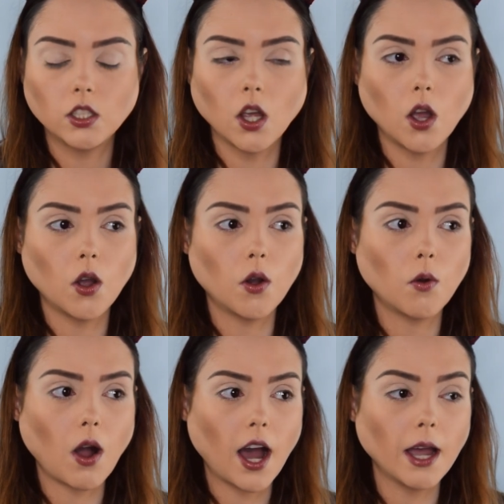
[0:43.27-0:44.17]

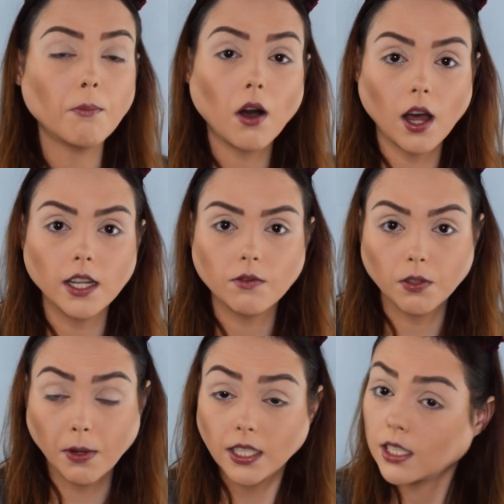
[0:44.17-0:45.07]
So I bought
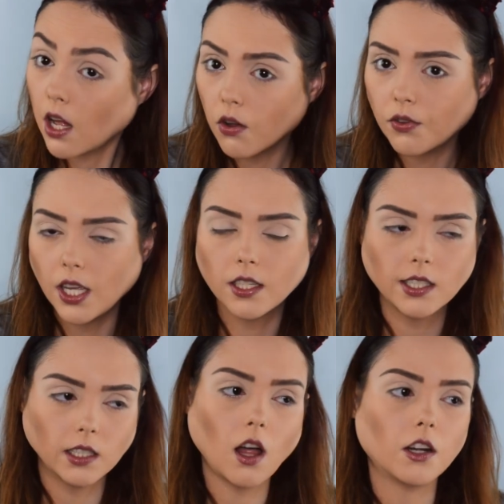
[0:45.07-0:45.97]
for myself the
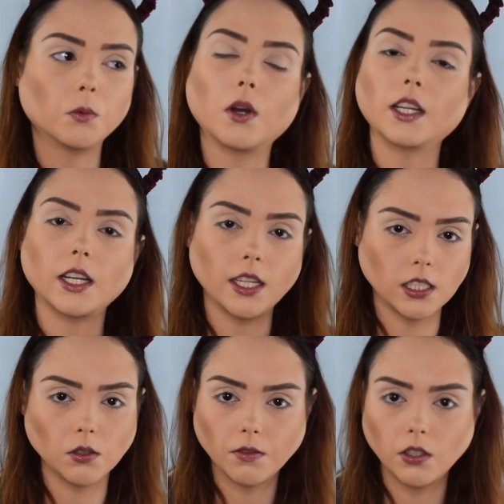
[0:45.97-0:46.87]
Estee Lauder one, and I
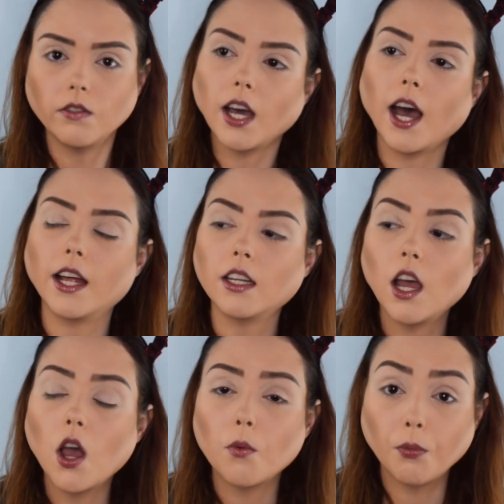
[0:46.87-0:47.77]
did a review of that
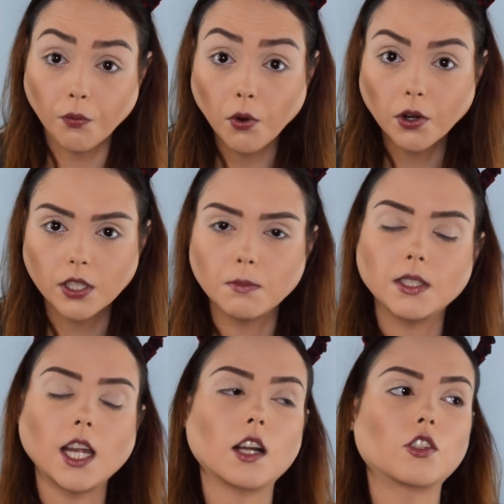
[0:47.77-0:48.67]
before
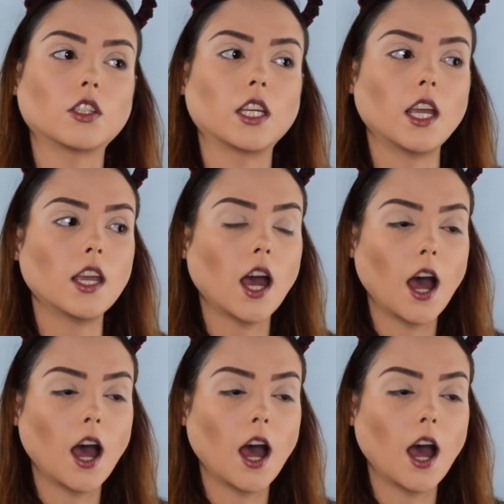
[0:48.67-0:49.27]
Christmas actually.